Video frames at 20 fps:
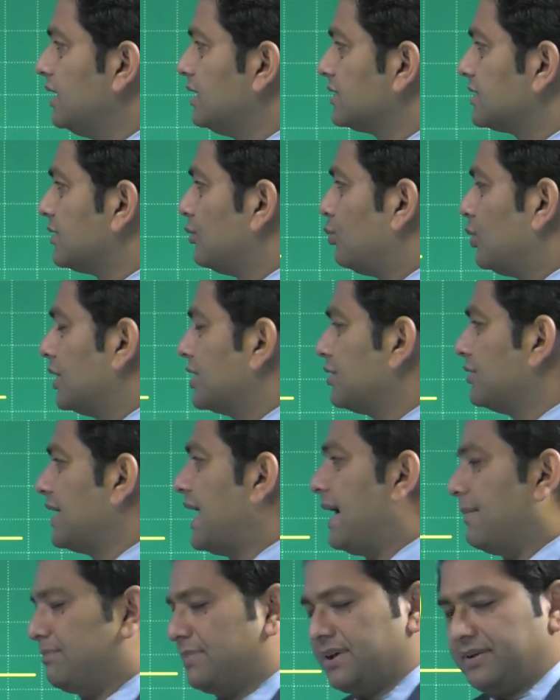So, what would
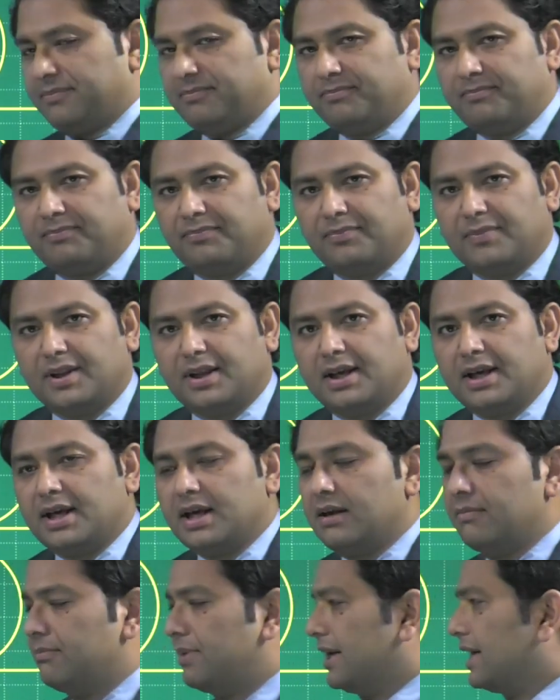happen?
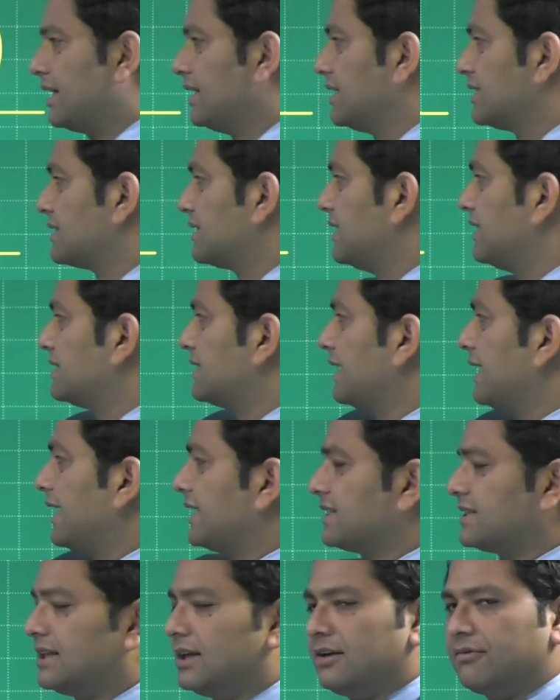Because there is an
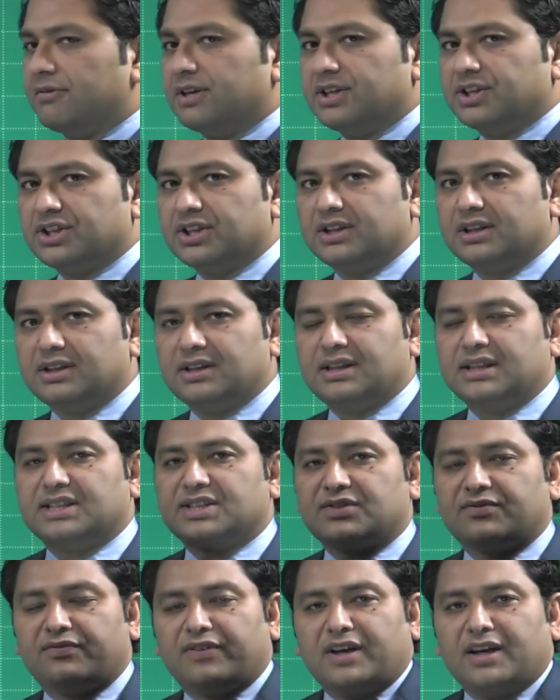acceleration, the
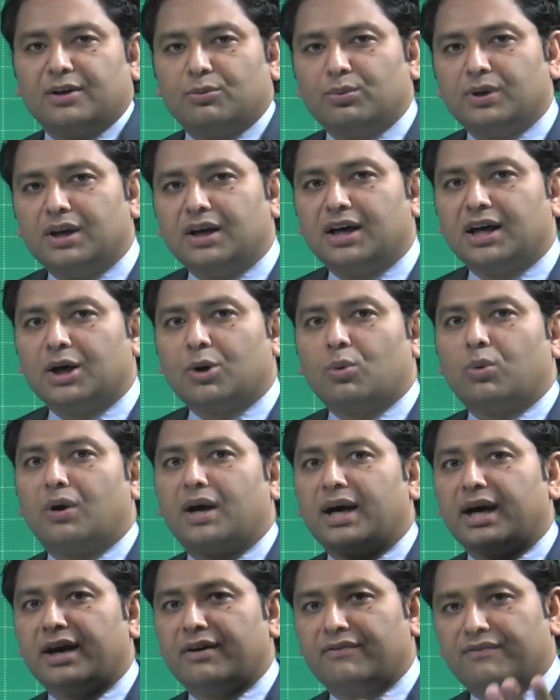sphere will acquire